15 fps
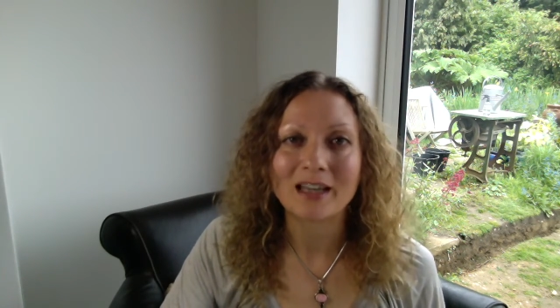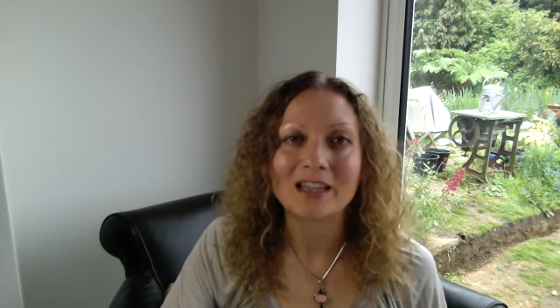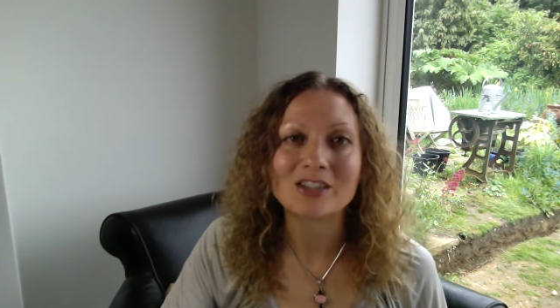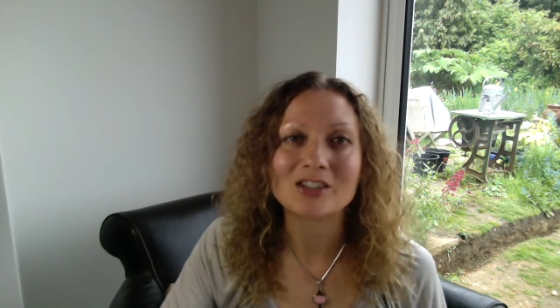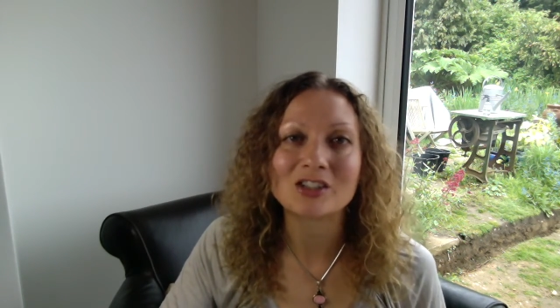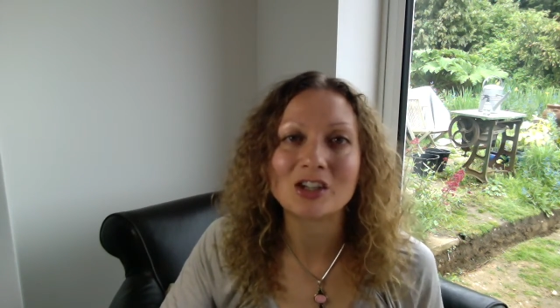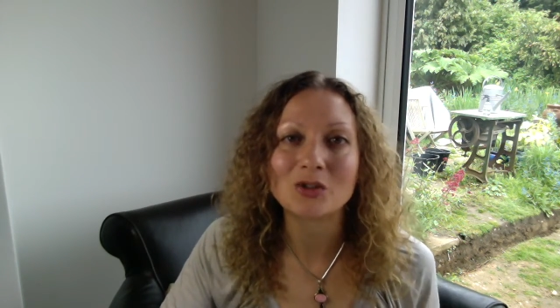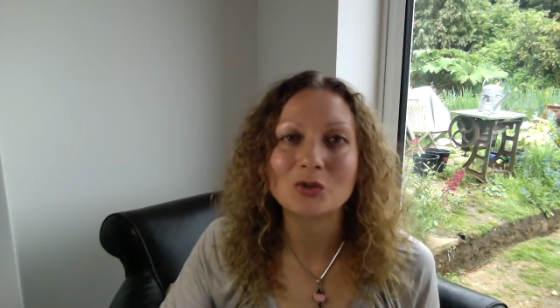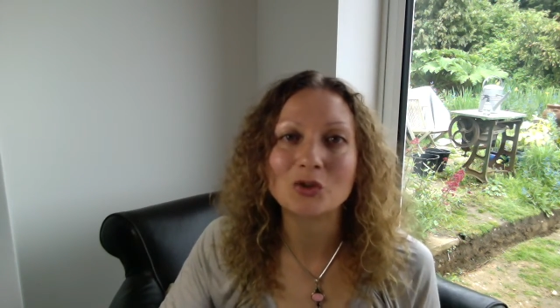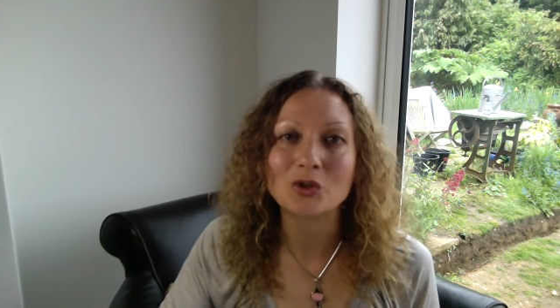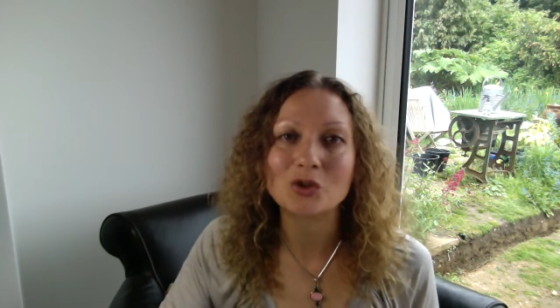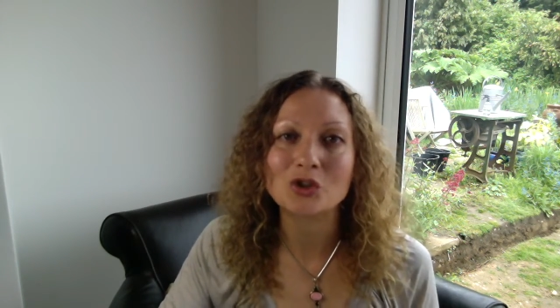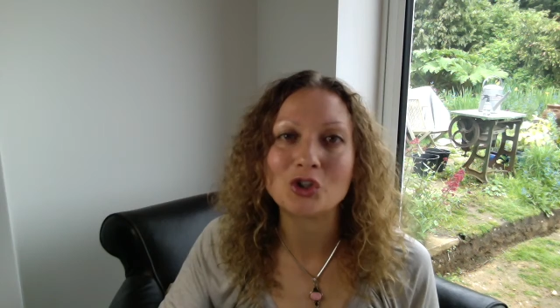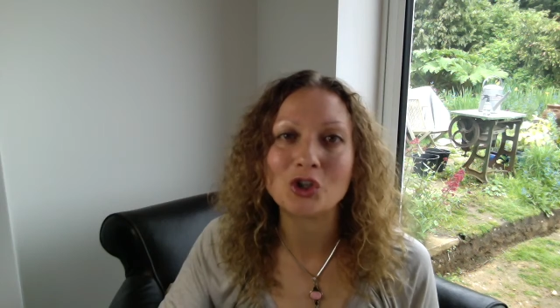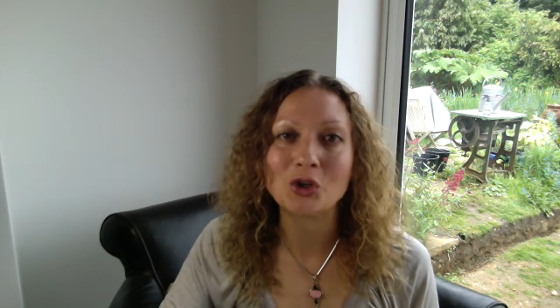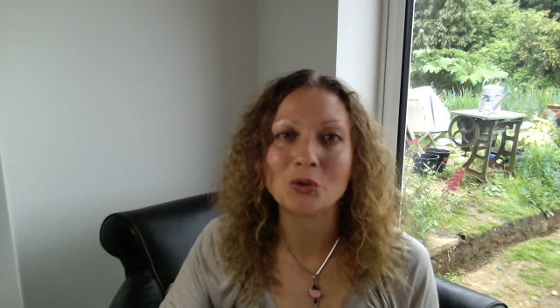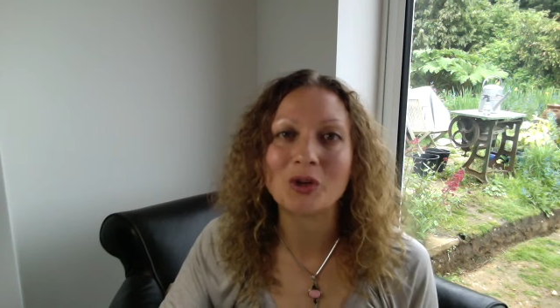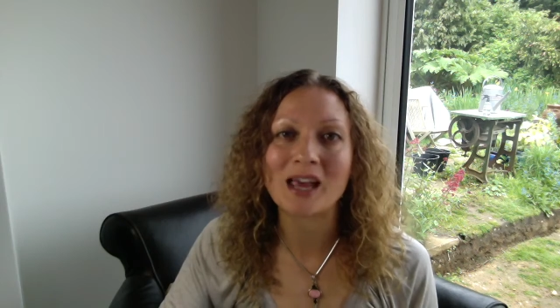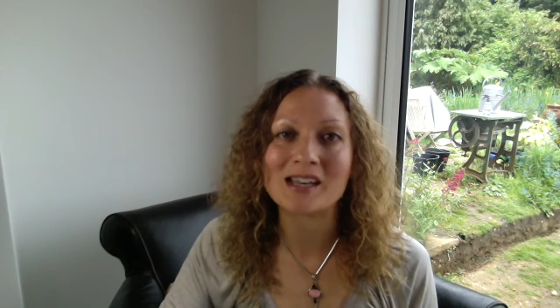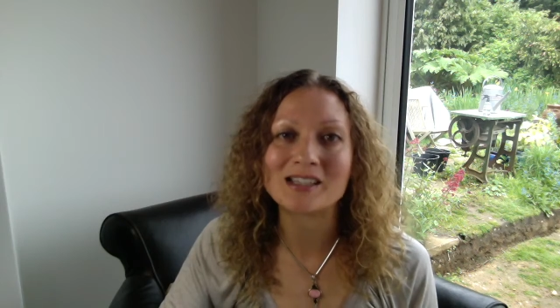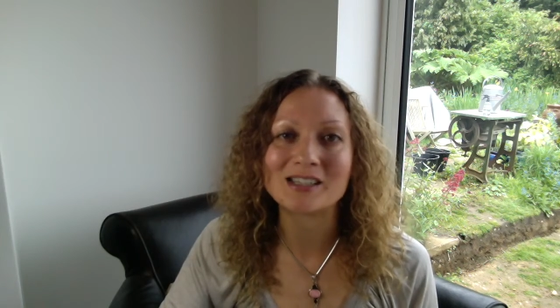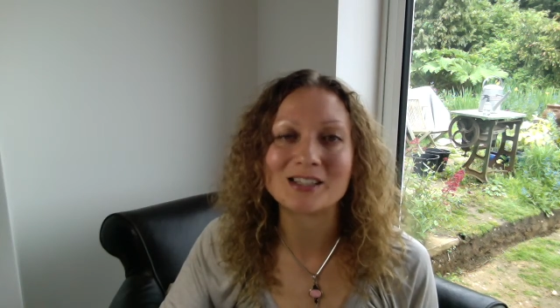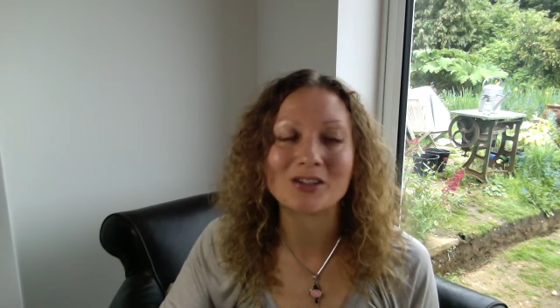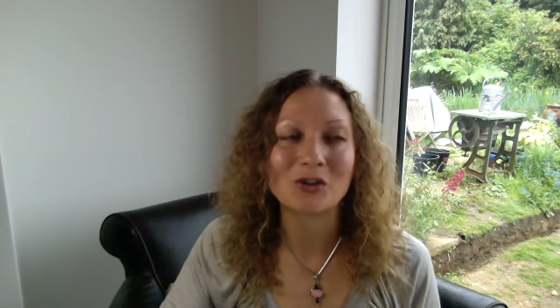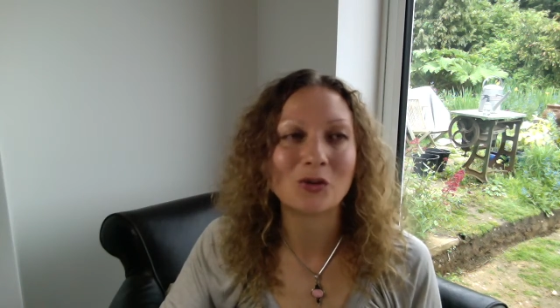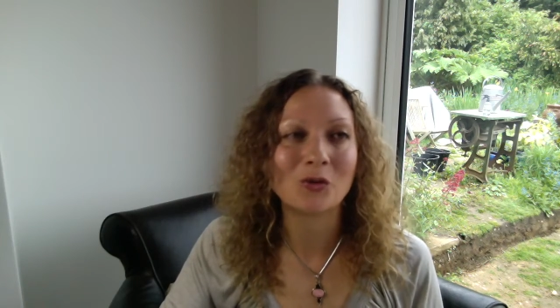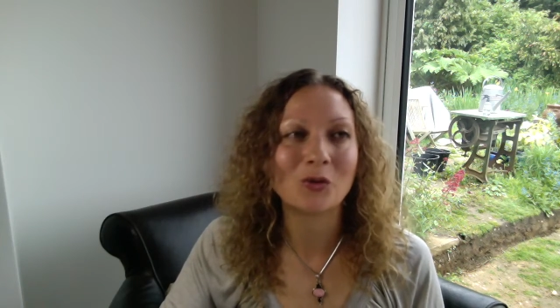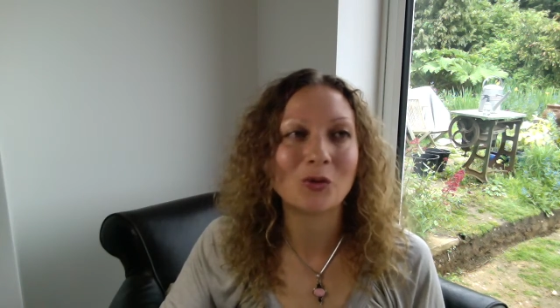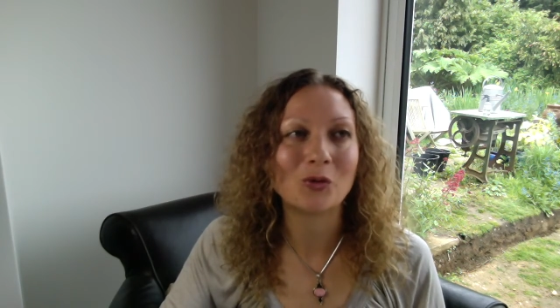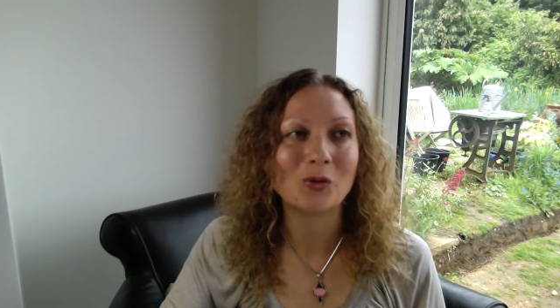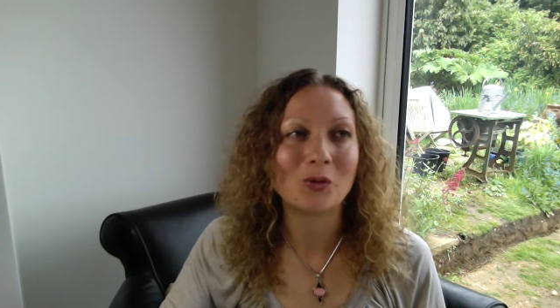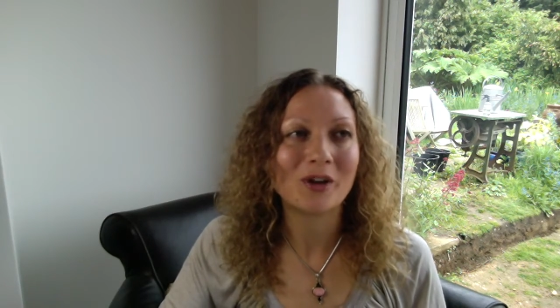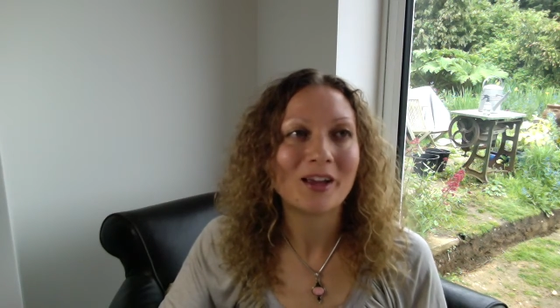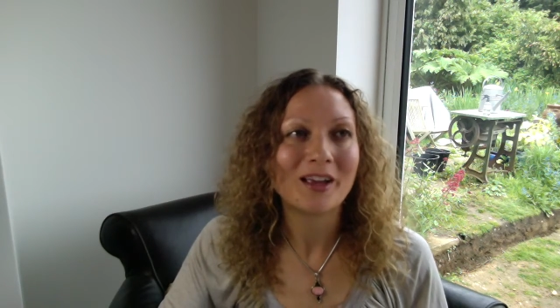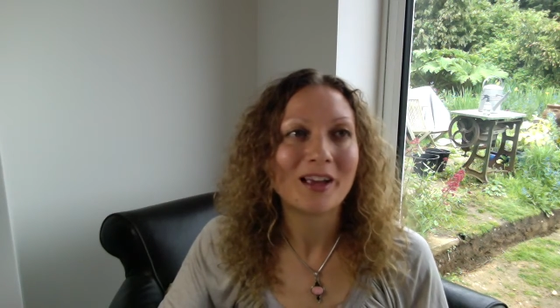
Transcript: It's no good you getting all